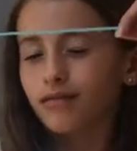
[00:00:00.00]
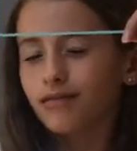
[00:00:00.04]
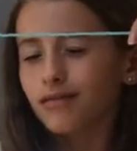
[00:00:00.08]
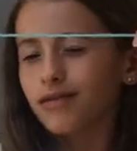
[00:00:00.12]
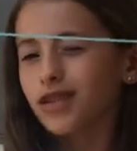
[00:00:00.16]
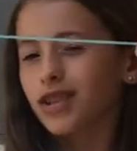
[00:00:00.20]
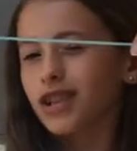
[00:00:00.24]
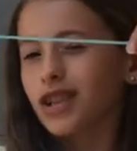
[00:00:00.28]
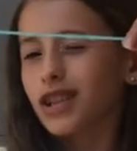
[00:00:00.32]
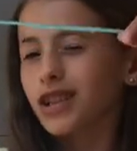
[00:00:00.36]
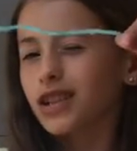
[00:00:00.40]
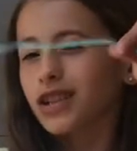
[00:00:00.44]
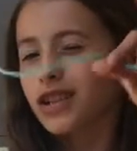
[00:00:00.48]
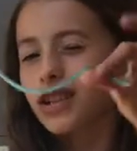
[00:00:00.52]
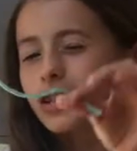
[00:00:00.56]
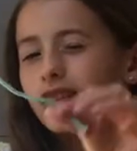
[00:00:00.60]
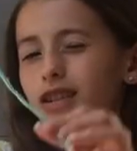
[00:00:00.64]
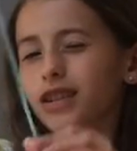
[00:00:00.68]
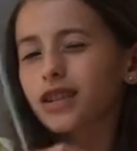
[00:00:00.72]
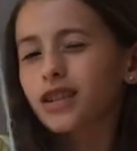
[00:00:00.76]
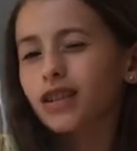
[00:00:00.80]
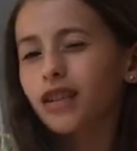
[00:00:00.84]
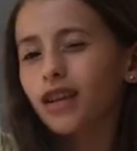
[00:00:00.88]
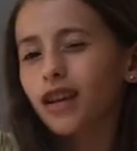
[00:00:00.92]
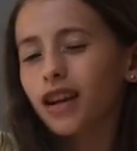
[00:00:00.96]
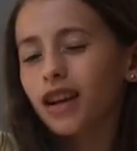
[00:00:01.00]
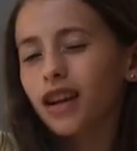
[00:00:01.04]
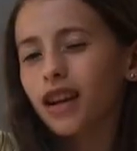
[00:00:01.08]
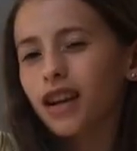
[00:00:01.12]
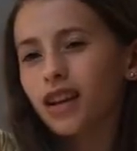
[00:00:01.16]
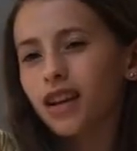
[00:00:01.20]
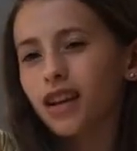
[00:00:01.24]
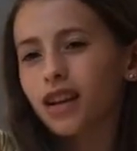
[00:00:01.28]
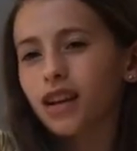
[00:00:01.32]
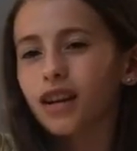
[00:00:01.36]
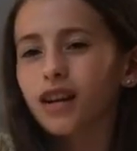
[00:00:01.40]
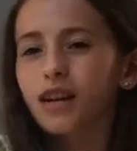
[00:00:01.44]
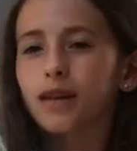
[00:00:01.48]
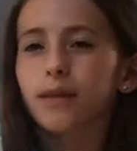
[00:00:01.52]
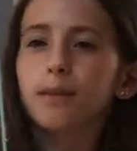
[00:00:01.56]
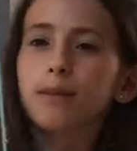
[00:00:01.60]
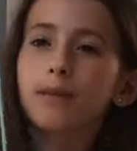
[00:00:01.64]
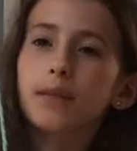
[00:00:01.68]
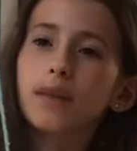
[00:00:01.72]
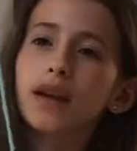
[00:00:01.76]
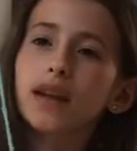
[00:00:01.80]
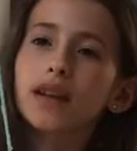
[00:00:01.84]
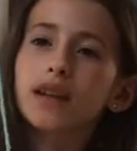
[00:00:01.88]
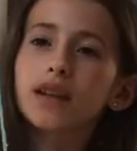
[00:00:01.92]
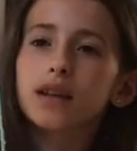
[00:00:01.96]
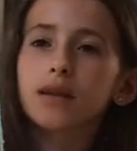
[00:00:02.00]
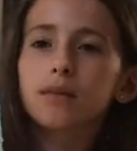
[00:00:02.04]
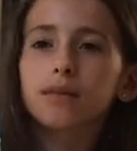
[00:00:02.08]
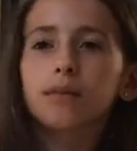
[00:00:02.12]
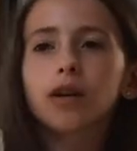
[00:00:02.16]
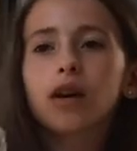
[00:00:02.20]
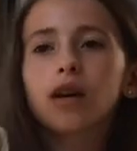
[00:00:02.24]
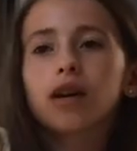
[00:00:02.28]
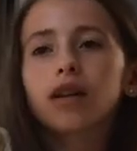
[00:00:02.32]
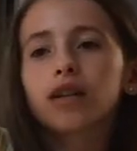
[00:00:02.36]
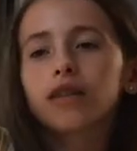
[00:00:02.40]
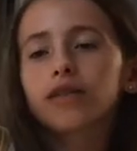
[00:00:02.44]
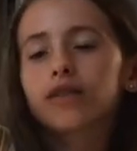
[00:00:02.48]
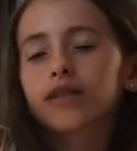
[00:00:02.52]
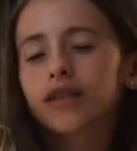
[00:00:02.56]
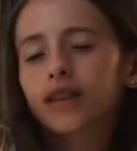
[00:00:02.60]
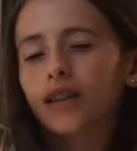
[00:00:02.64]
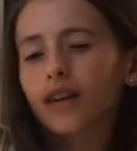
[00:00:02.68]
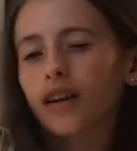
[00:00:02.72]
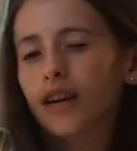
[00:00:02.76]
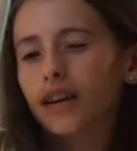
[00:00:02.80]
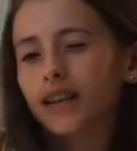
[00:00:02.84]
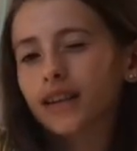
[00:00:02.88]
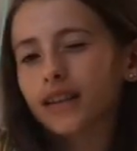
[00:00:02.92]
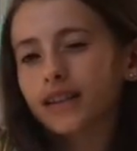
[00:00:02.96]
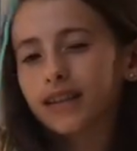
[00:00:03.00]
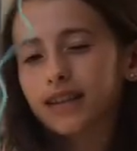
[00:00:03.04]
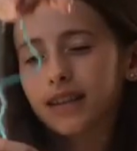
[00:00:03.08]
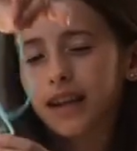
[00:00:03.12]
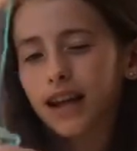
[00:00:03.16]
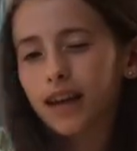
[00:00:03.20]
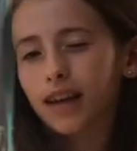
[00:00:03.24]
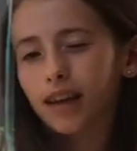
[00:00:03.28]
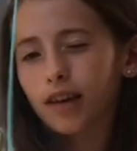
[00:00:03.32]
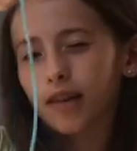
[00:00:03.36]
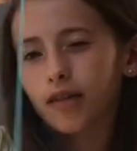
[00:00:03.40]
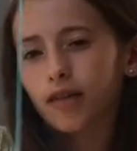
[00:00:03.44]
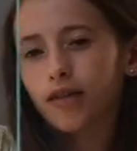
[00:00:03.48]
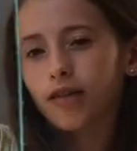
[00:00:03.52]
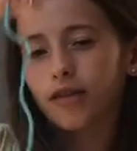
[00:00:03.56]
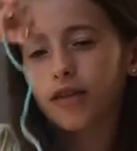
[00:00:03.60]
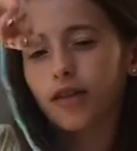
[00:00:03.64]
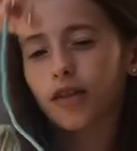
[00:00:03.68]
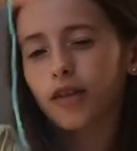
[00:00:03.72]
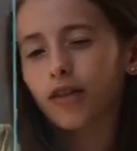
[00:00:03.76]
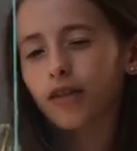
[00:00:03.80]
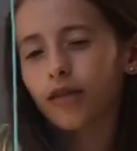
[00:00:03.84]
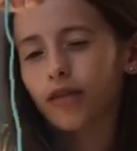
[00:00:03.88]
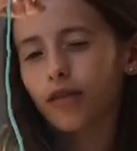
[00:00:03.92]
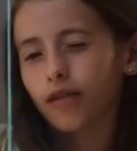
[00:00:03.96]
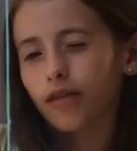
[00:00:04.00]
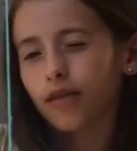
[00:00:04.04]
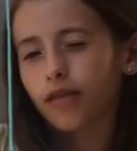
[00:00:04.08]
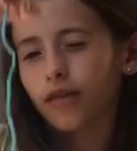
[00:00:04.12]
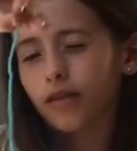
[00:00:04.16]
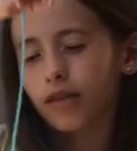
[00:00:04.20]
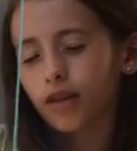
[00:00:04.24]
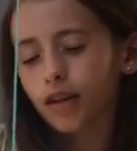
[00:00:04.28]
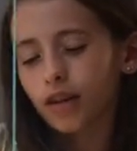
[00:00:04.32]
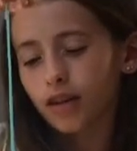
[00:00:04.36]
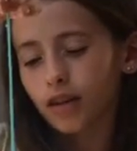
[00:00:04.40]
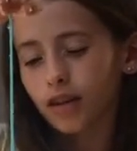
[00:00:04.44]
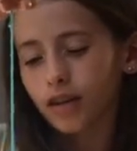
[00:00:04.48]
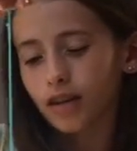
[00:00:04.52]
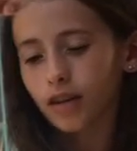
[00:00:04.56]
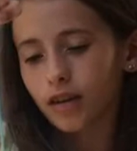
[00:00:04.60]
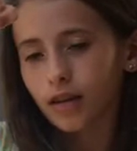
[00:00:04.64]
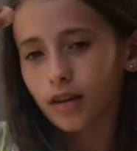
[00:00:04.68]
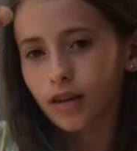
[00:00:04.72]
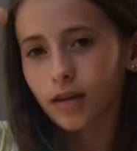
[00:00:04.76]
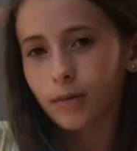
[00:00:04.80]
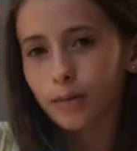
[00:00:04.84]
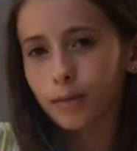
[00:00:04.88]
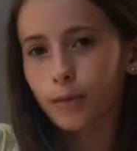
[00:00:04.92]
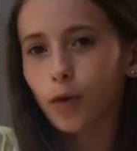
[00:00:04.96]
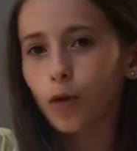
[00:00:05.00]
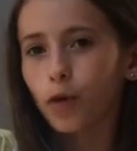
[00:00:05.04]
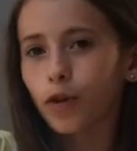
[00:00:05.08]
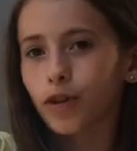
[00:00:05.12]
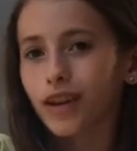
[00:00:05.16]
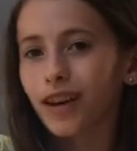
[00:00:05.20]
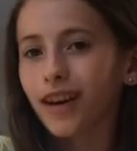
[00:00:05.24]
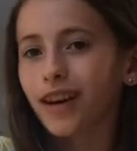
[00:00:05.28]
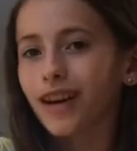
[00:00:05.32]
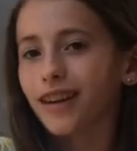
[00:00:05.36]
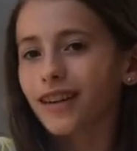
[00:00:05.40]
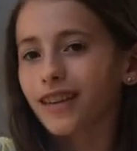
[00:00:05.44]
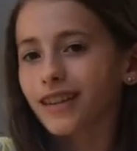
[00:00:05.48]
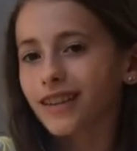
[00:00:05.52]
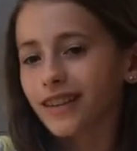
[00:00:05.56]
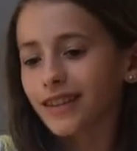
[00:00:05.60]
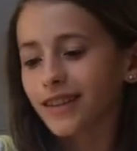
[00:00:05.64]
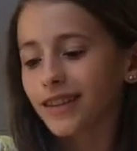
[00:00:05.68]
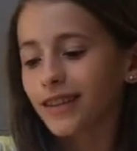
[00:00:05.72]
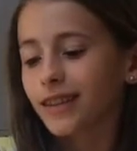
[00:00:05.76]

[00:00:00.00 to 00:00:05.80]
just like a medium kind of sized length of more yarn.